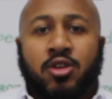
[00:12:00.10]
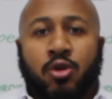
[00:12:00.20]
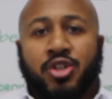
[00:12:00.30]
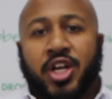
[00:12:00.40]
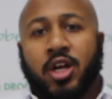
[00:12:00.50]
can
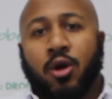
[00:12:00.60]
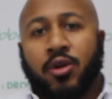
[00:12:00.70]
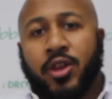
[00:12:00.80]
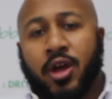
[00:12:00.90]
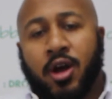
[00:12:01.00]
go check
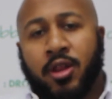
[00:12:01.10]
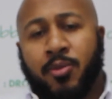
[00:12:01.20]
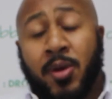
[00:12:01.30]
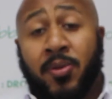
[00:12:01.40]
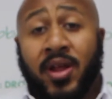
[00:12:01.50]
out
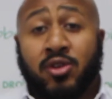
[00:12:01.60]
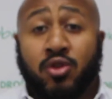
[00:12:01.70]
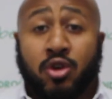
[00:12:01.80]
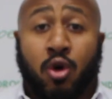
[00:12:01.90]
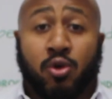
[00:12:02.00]
the people that do
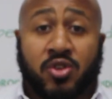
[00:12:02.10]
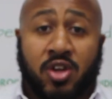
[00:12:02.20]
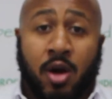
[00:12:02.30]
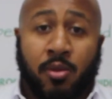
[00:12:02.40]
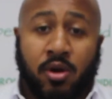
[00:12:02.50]
the Ghost
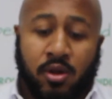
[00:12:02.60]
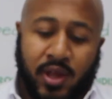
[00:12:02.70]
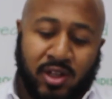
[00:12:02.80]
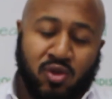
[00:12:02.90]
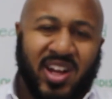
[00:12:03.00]
Armor,
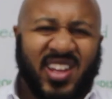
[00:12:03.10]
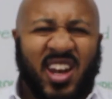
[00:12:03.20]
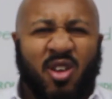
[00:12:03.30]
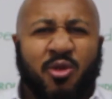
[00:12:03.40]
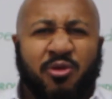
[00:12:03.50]
that do like
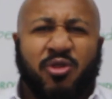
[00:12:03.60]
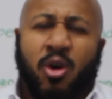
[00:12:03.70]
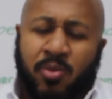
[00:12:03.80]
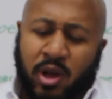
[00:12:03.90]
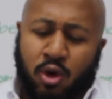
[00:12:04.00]
that little
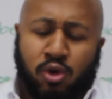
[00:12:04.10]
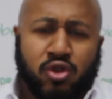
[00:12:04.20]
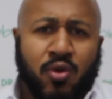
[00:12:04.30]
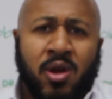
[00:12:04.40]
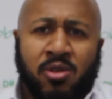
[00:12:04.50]
film that
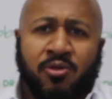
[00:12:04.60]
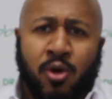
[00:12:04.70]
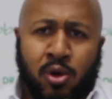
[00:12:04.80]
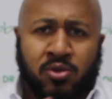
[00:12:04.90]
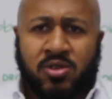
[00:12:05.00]
goes around the
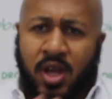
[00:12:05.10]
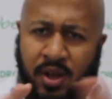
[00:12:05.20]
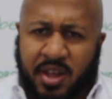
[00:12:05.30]
phones.